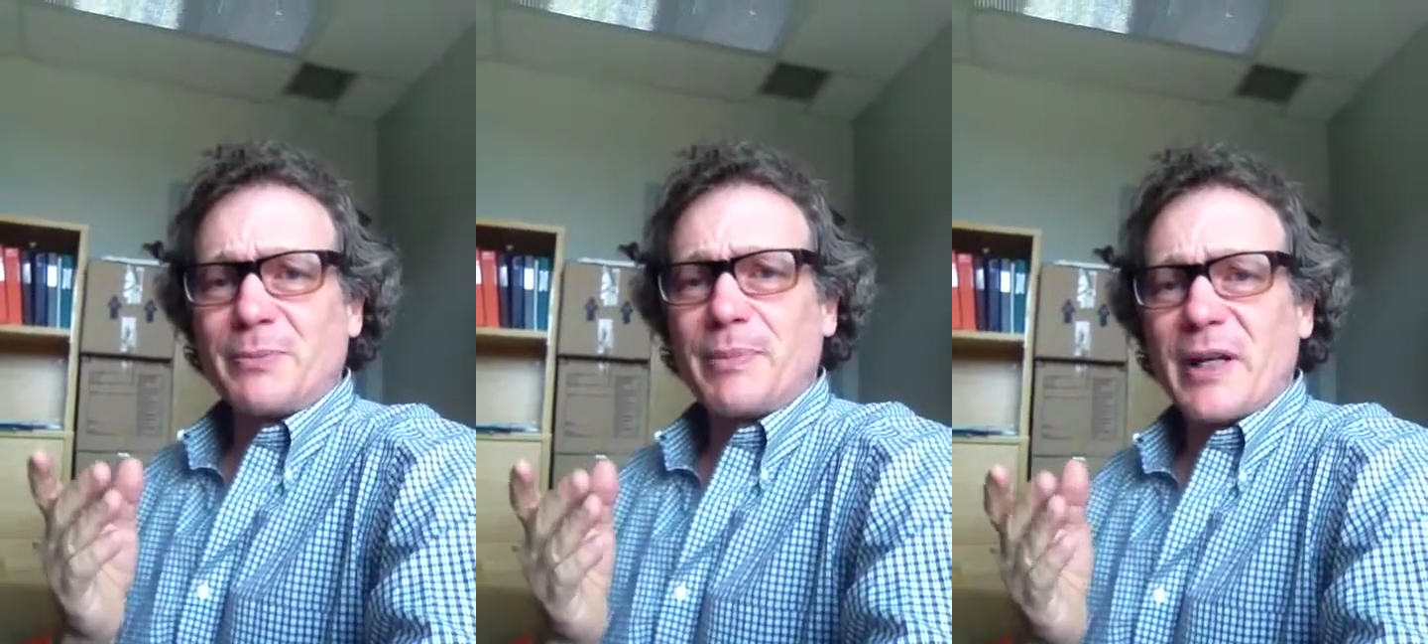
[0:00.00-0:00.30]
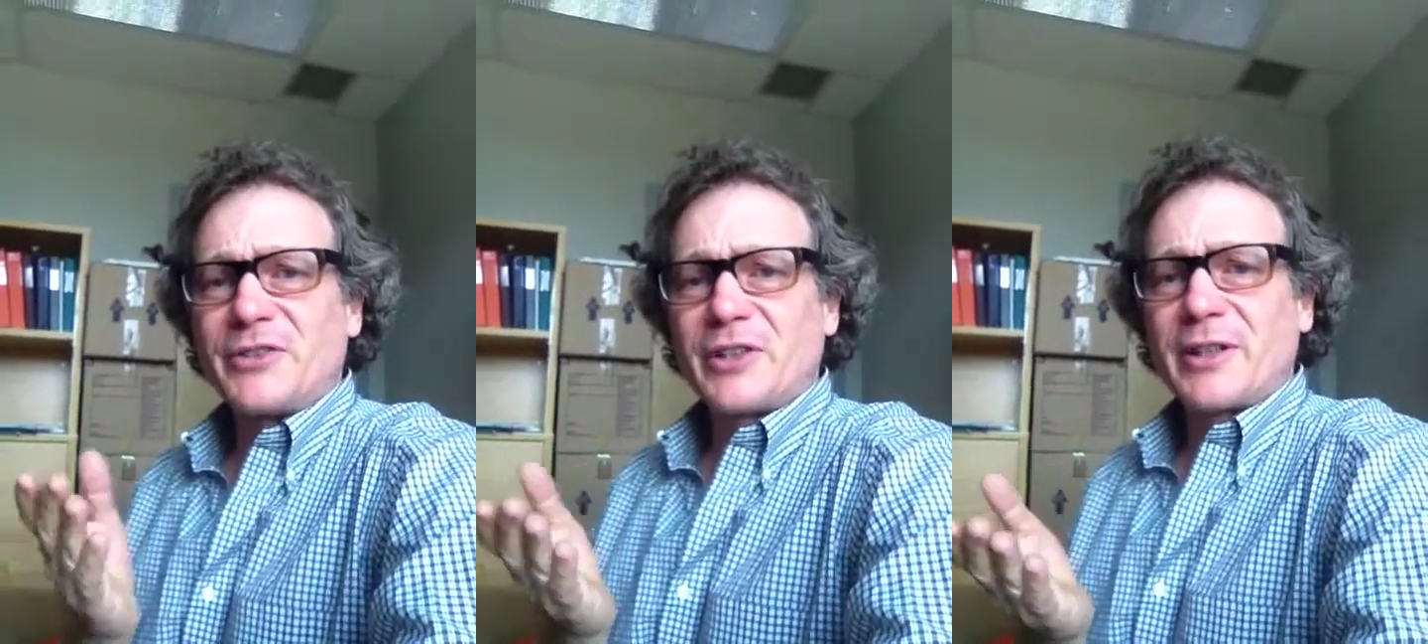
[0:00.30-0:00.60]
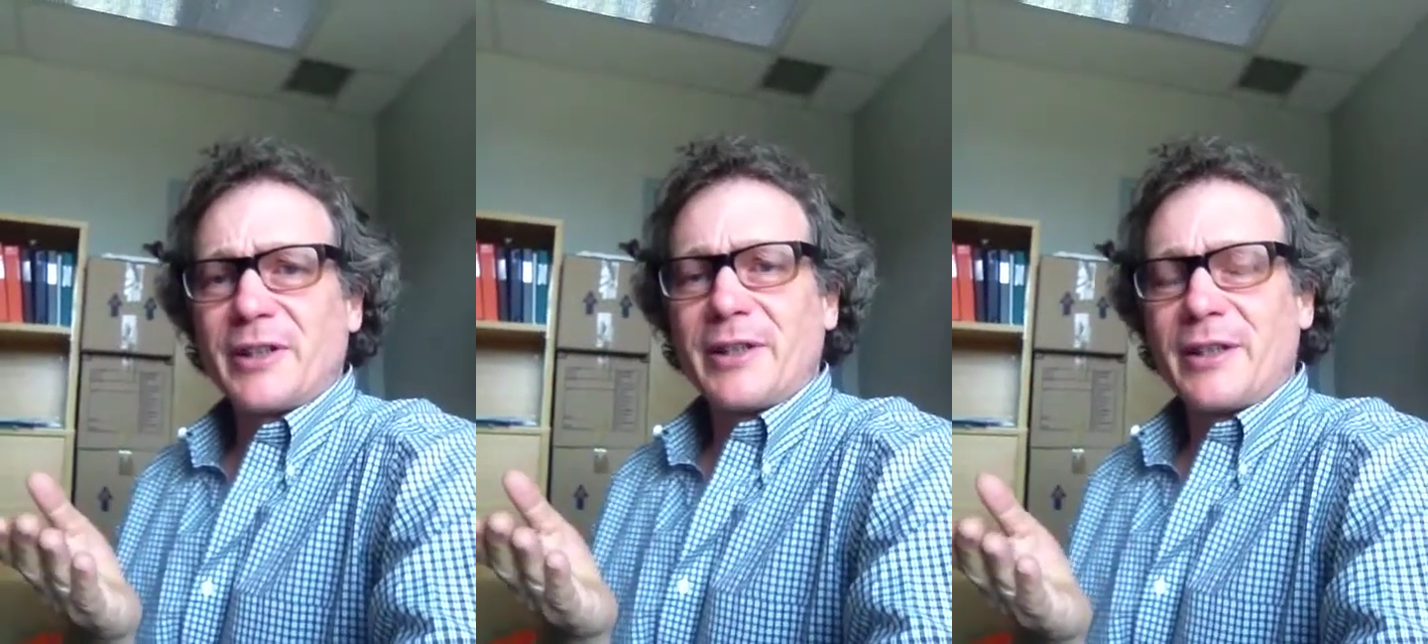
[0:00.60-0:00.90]
is
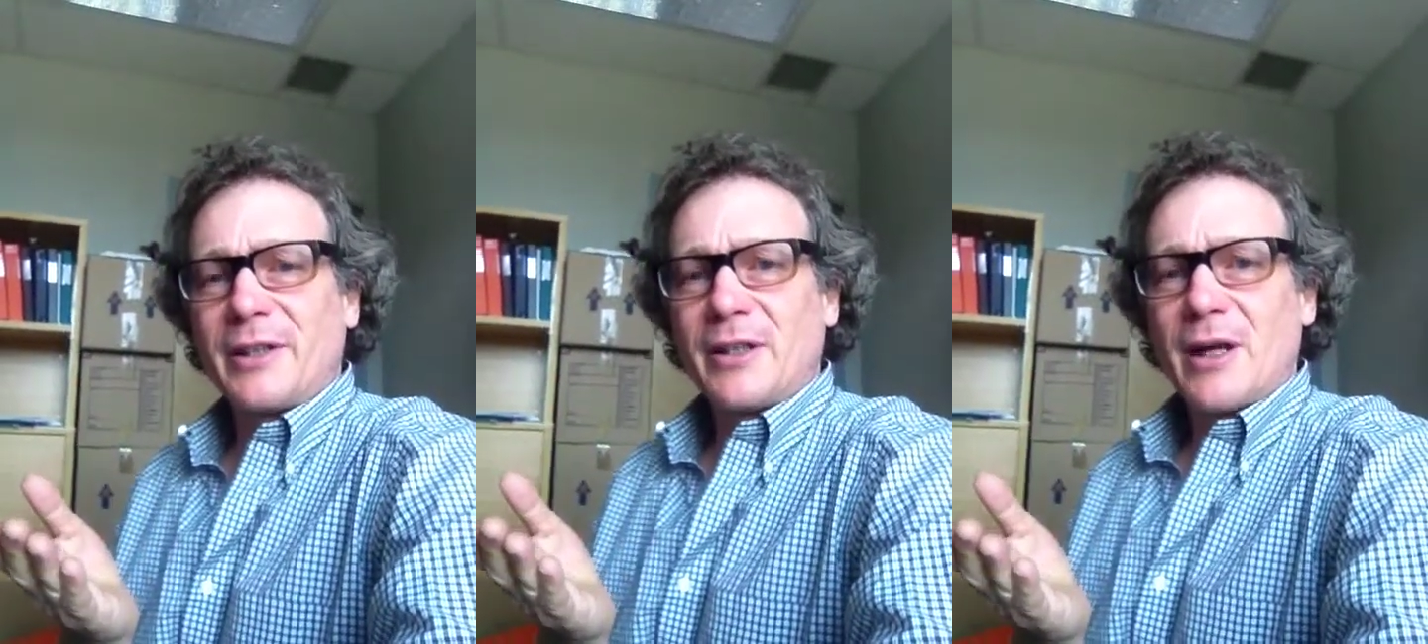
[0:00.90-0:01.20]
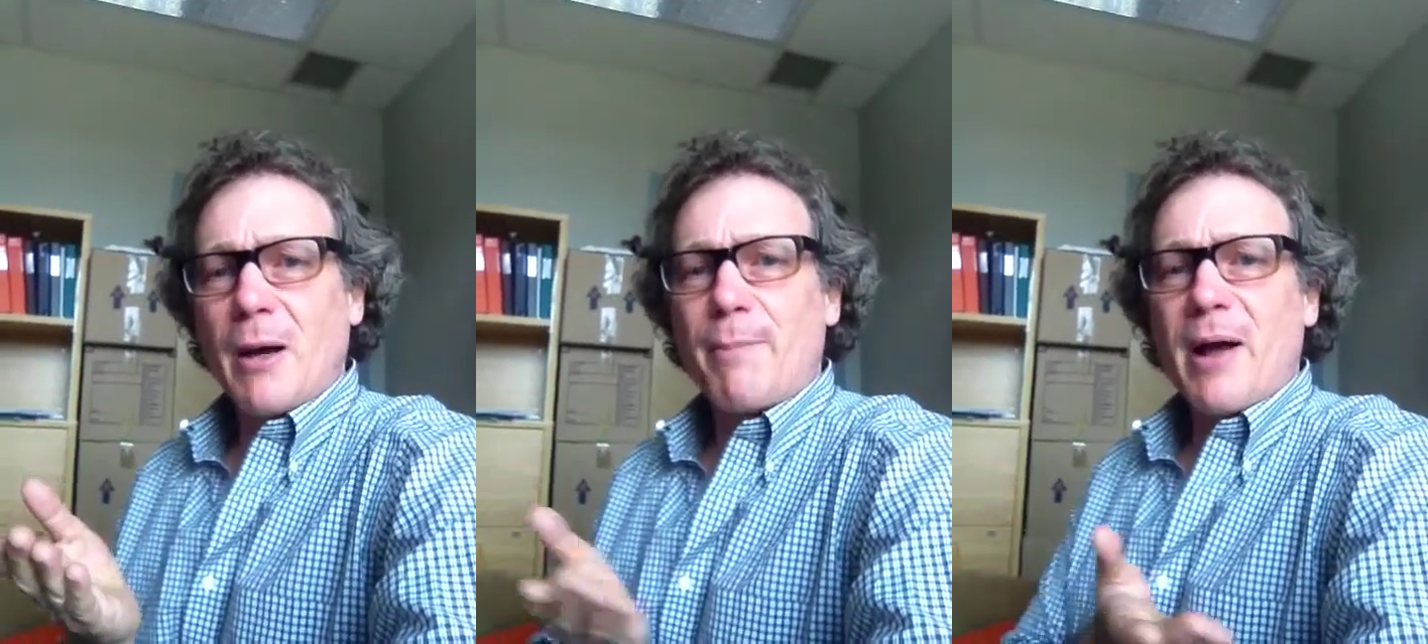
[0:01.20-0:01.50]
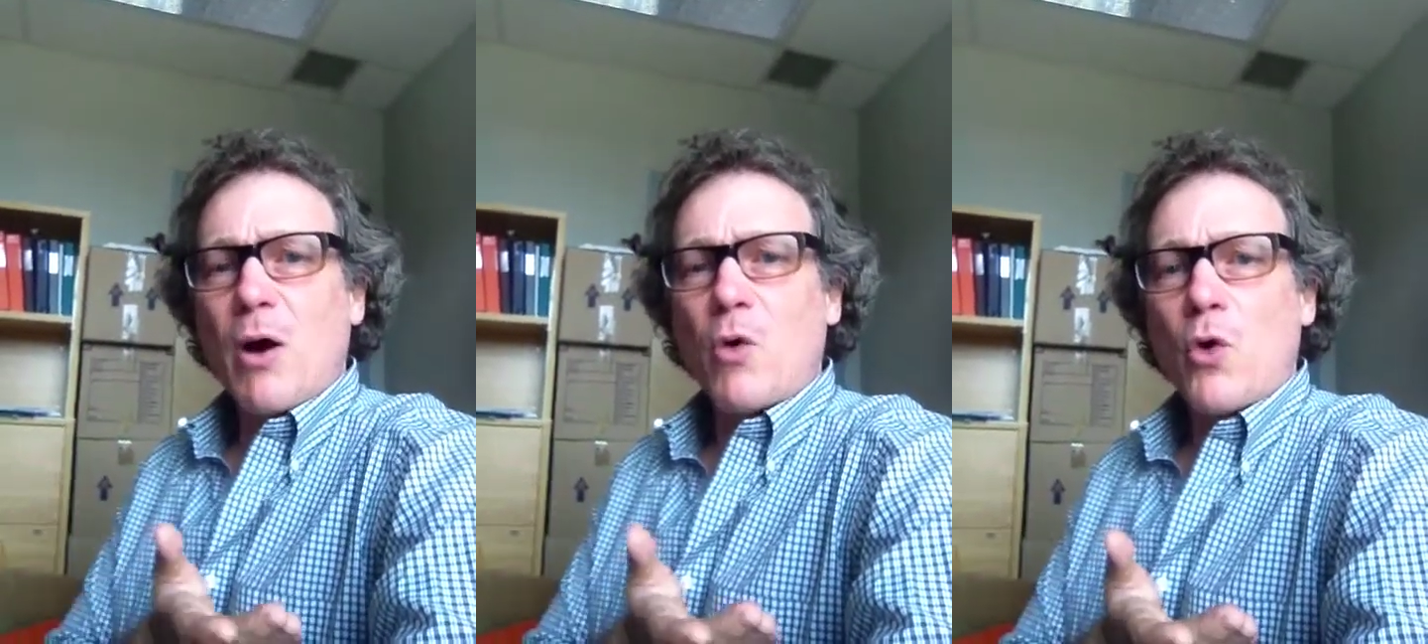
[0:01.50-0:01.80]
basically
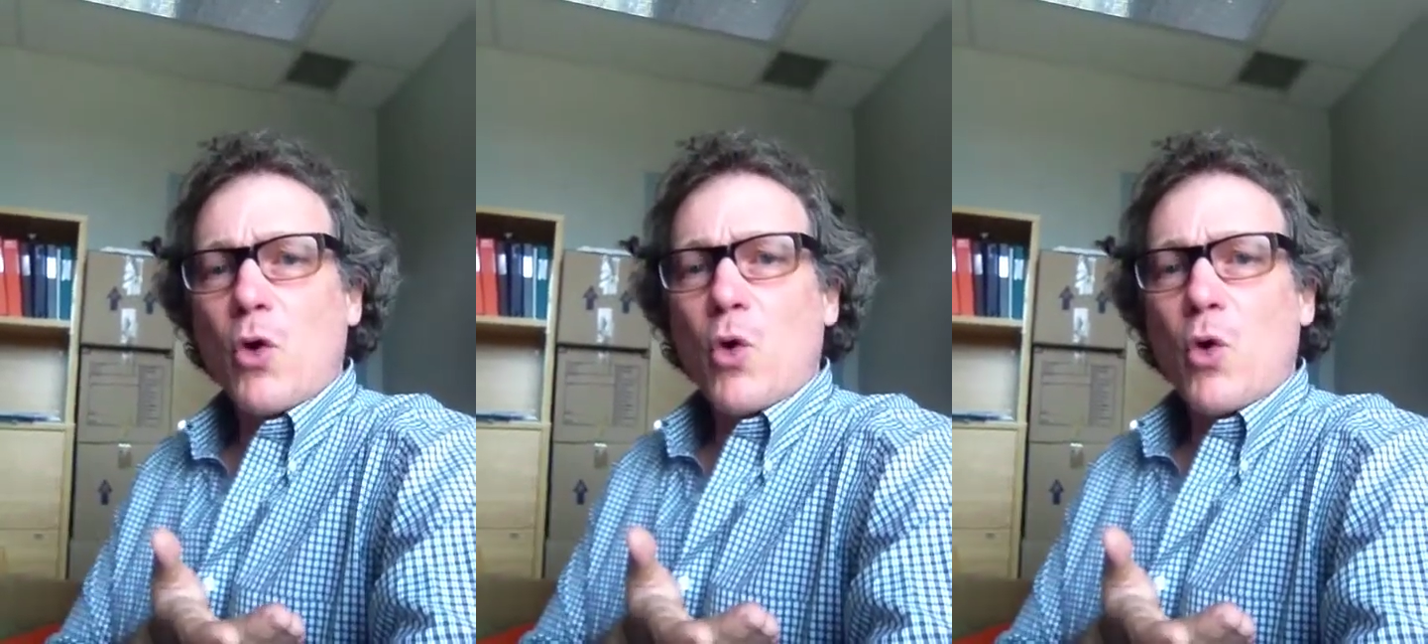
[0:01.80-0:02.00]
about